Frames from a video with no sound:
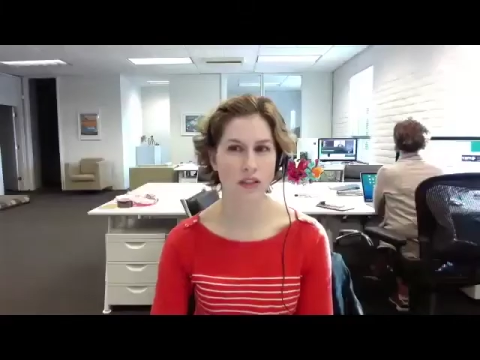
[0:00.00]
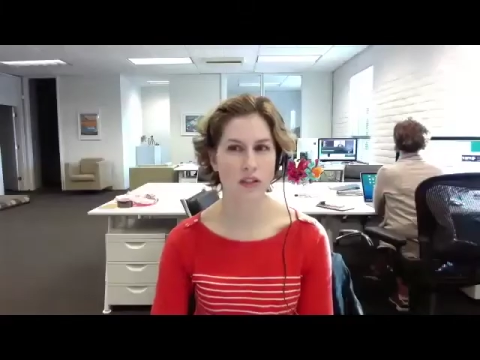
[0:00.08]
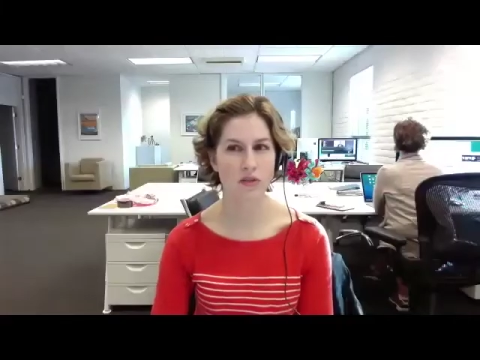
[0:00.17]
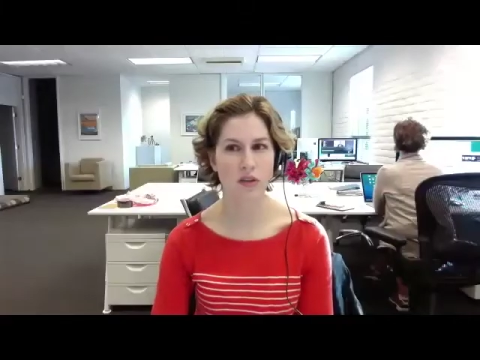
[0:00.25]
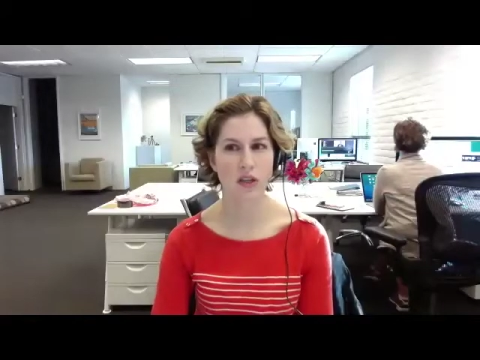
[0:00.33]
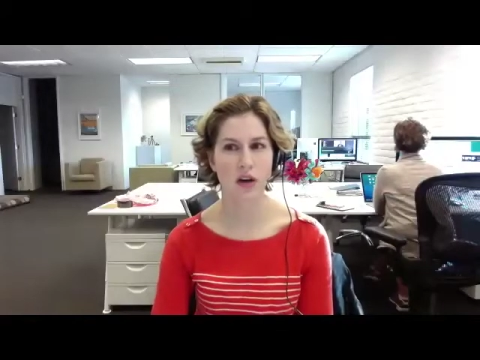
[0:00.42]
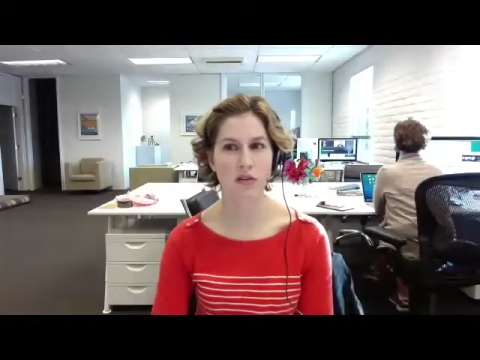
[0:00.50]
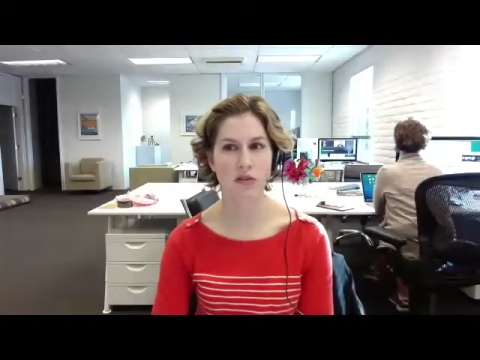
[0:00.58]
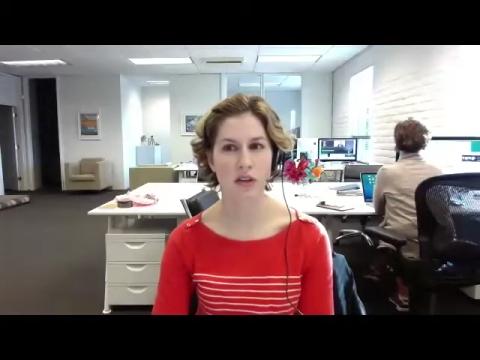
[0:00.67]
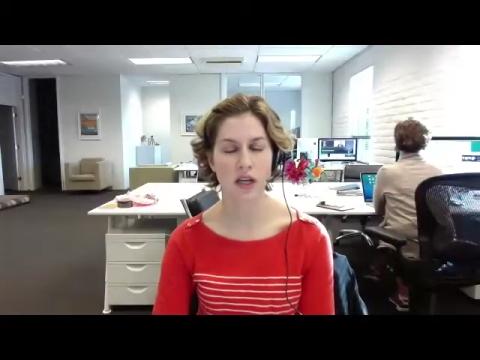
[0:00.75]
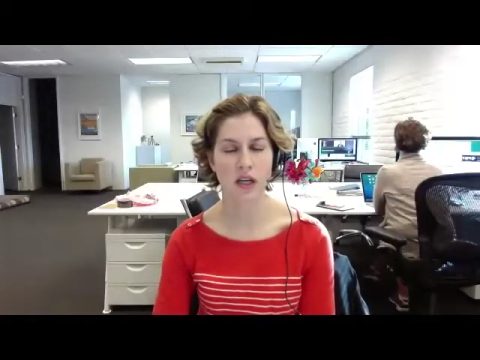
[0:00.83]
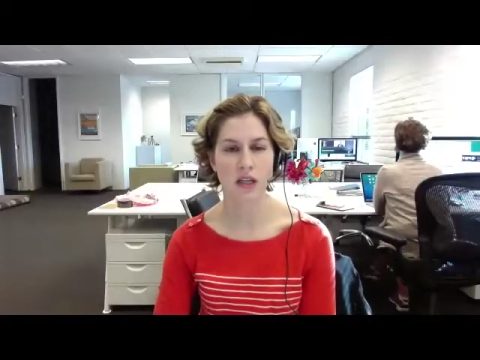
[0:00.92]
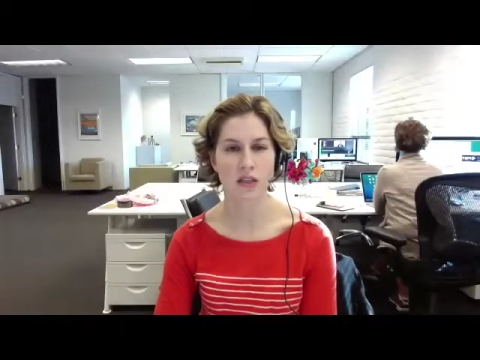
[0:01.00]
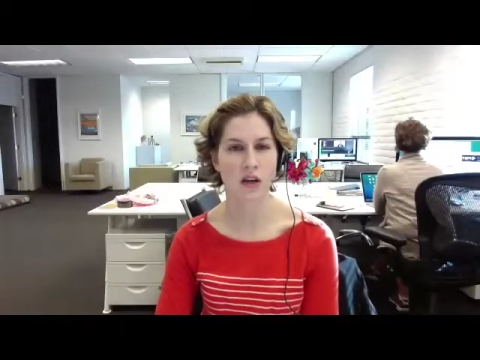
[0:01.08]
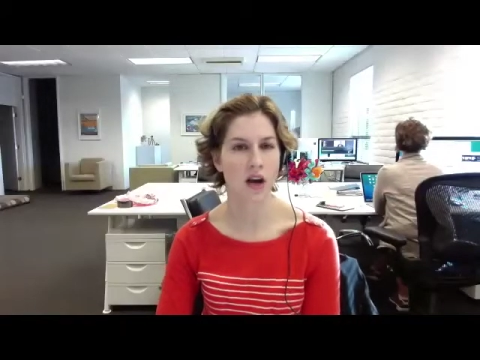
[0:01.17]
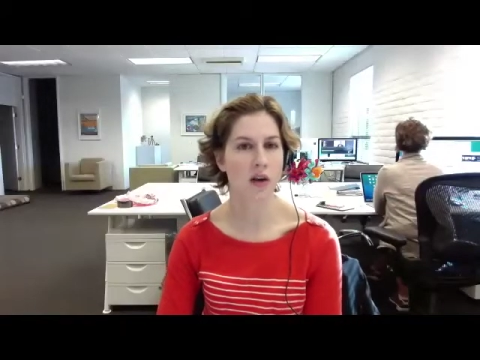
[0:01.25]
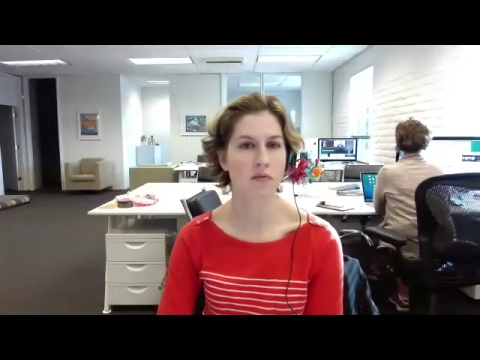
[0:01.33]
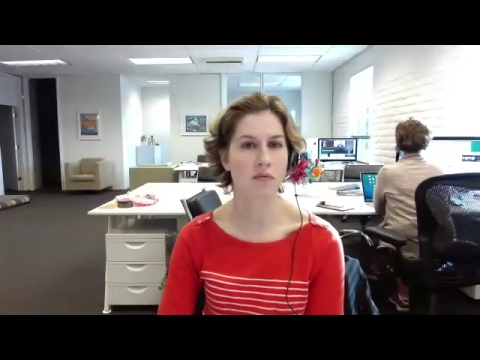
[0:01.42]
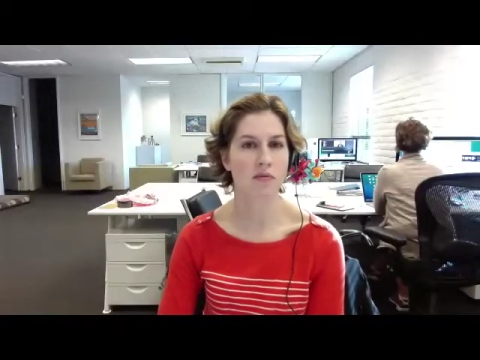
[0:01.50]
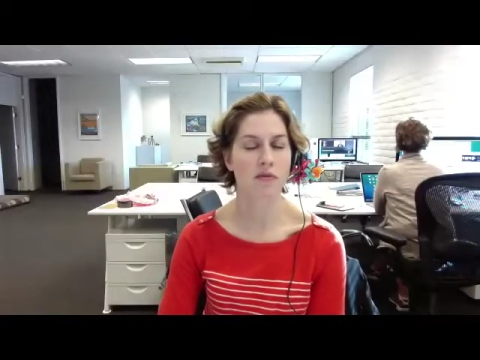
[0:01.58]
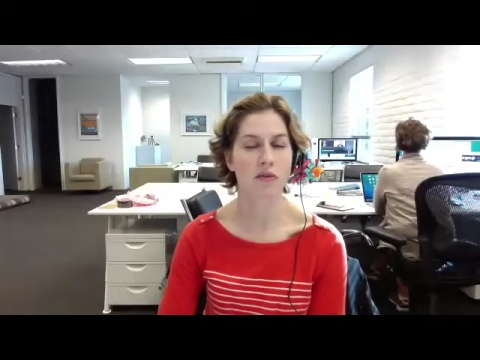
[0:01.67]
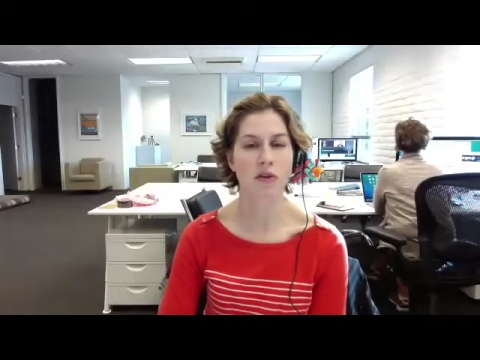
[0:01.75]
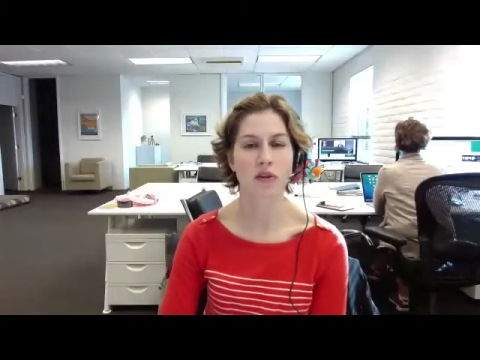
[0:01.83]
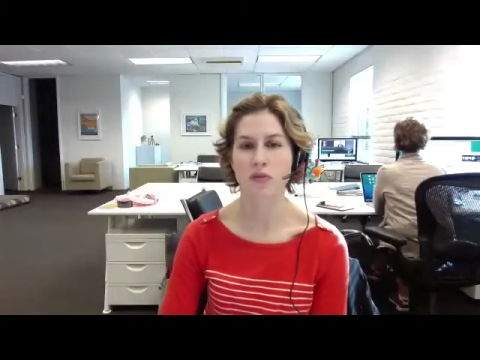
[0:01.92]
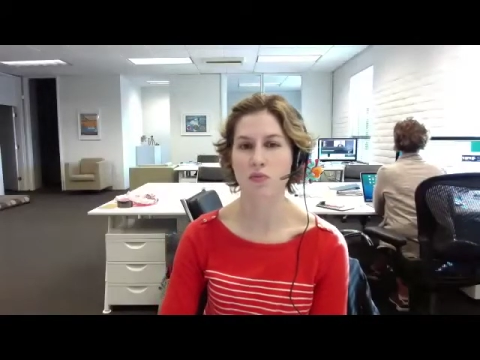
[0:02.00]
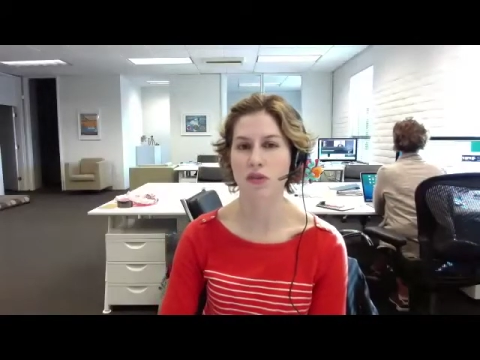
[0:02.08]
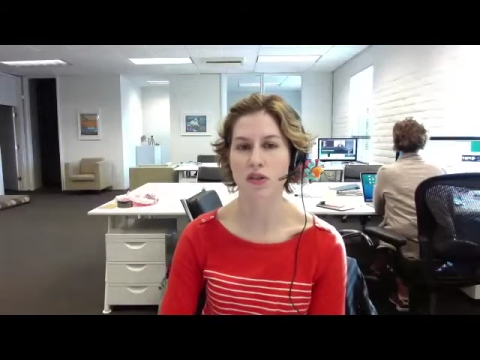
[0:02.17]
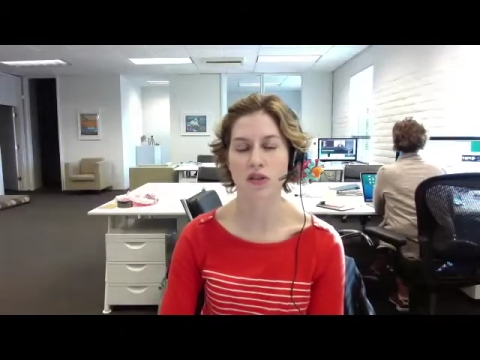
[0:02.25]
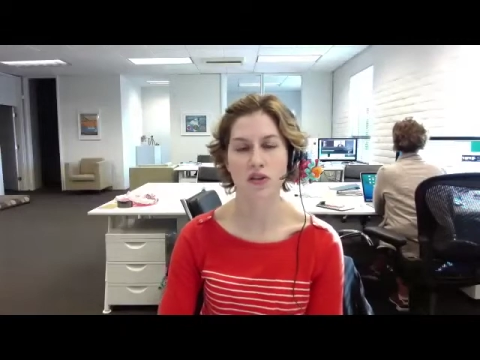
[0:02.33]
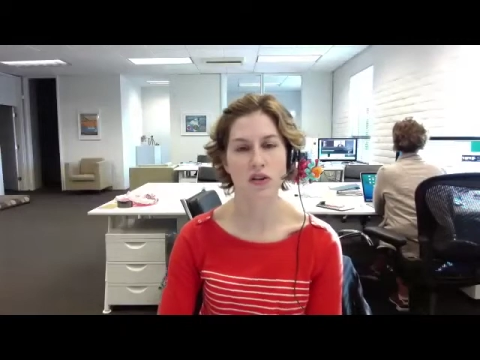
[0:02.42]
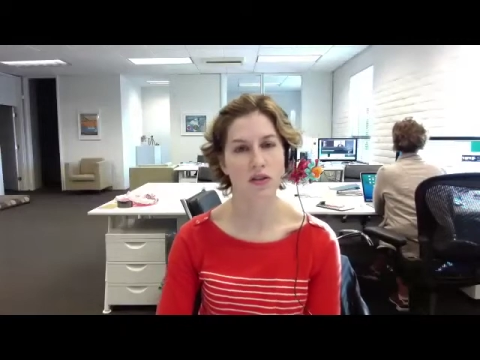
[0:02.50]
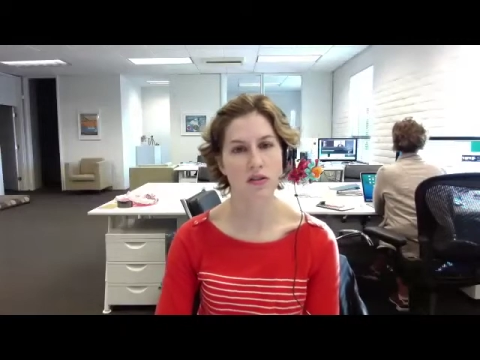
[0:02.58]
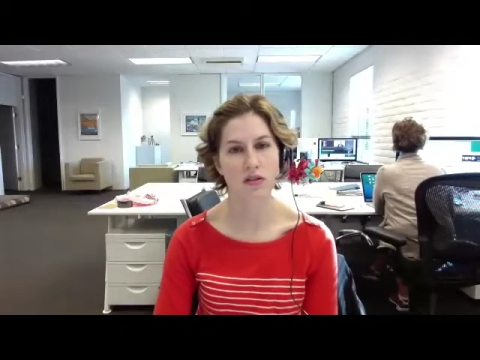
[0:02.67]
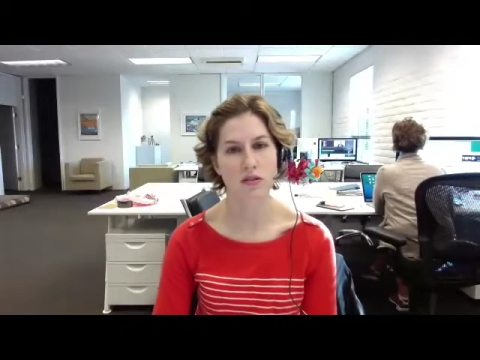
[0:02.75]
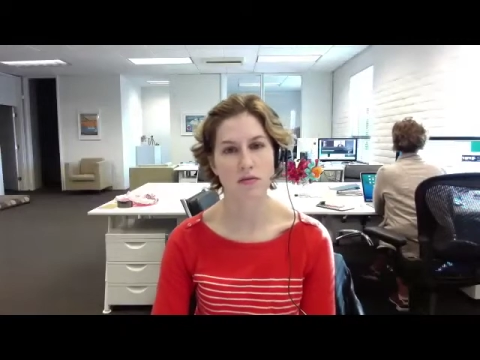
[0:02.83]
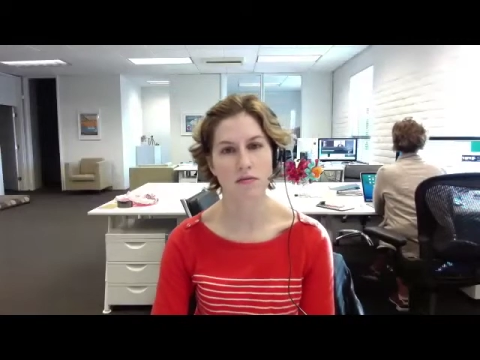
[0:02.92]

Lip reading: the recovery time for these procedures?